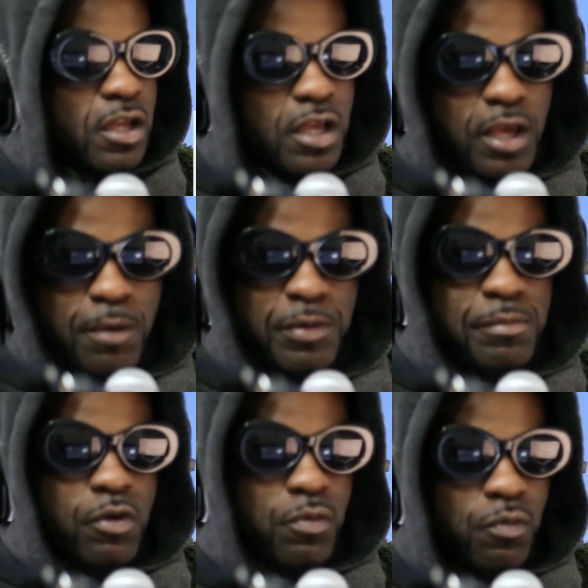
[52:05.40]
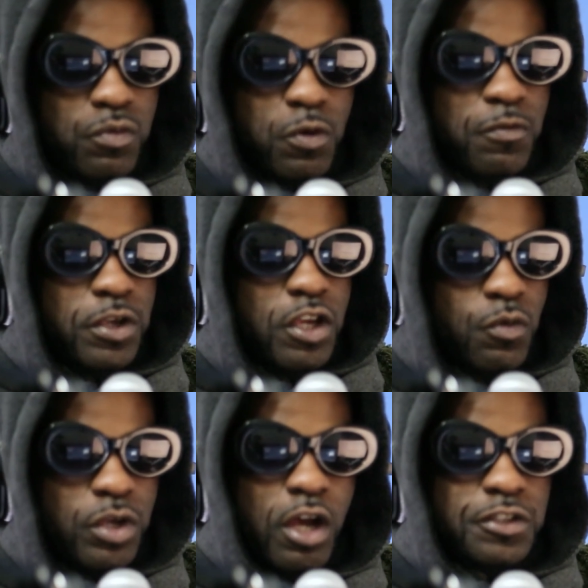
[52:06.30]
and people, don't forget,
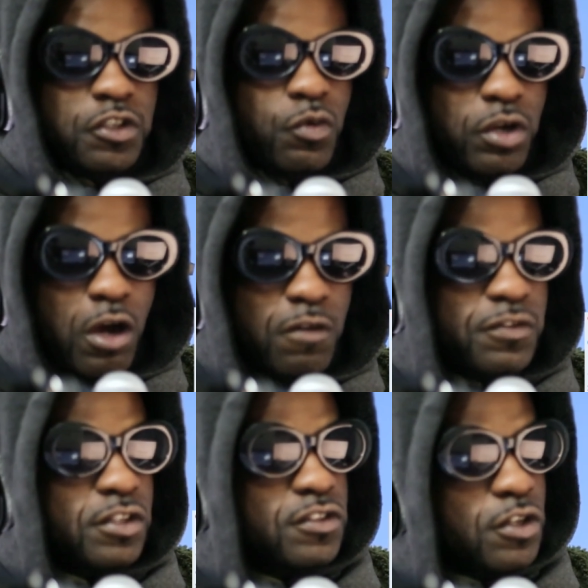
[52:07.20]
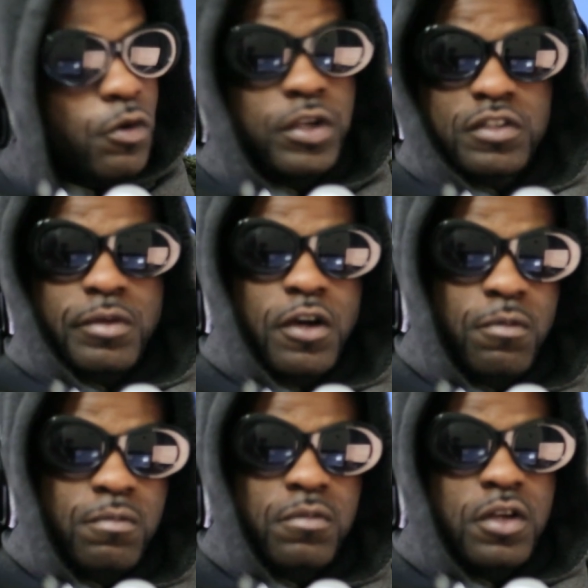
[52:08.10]
we also went off to go get some
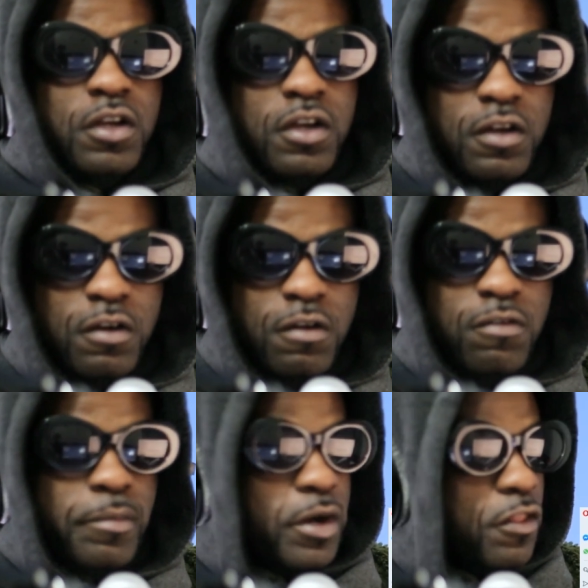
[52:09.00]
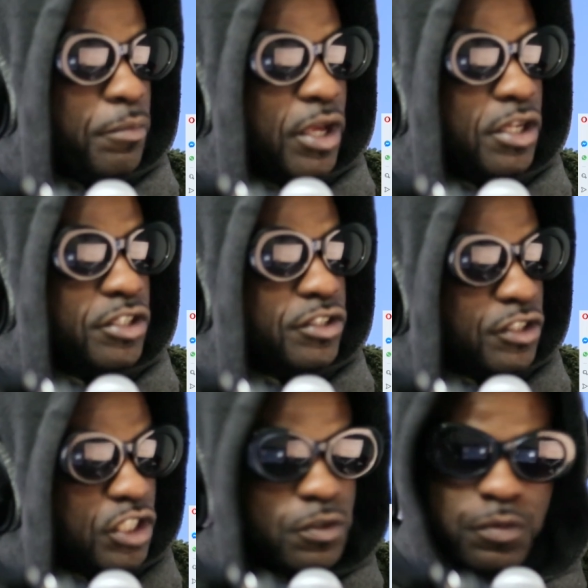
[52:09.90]
help from another page to
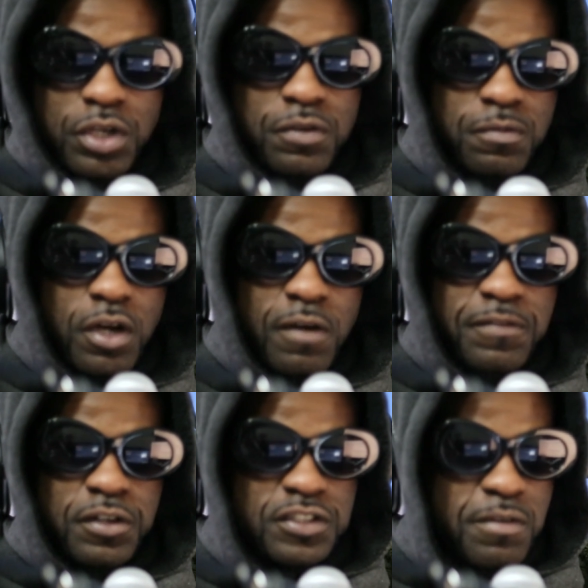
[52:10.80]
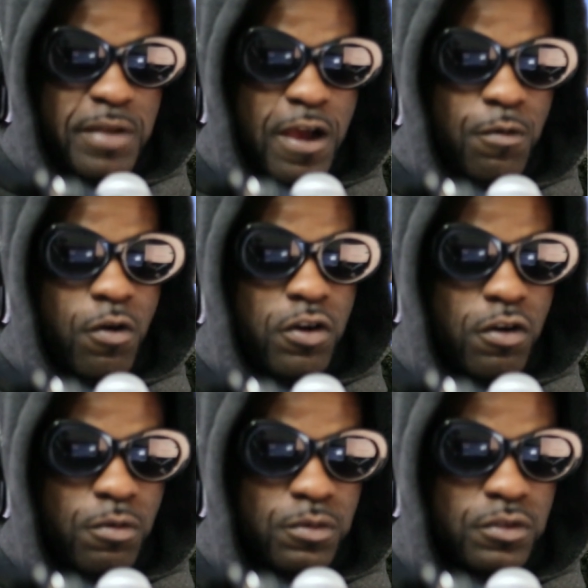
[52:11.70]
see if we could figure something out on our
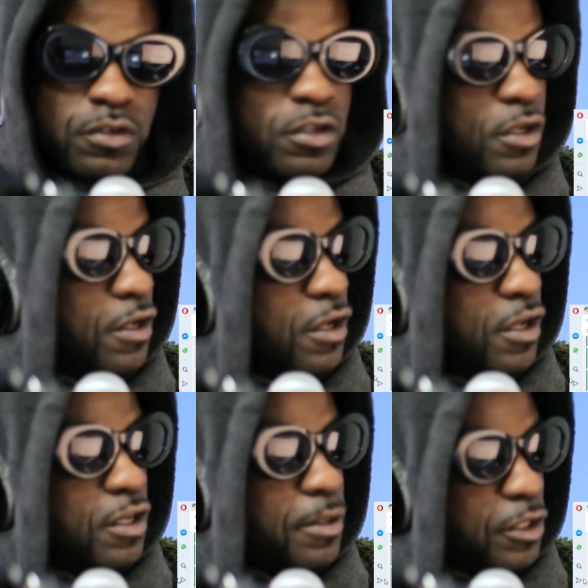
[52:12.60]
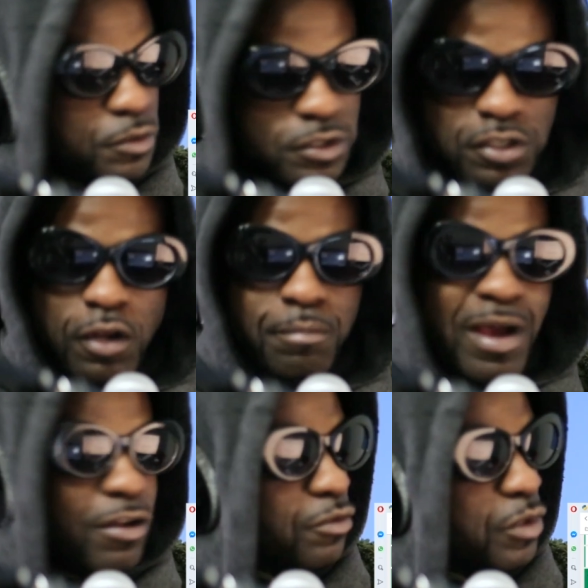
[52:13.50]
own. That's what it's all
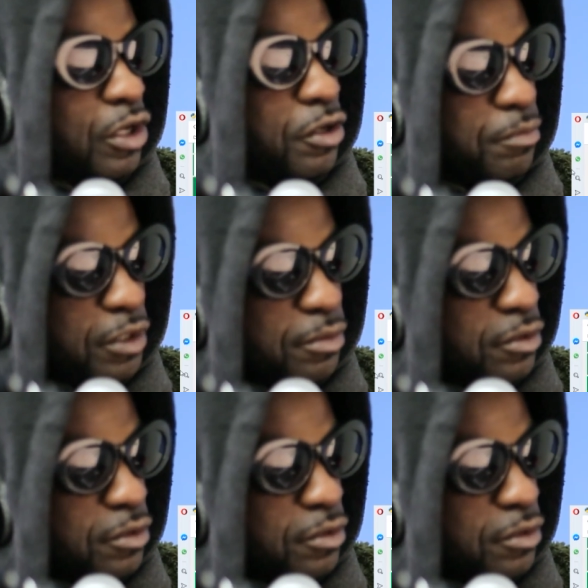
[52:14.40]
about. We learning, people.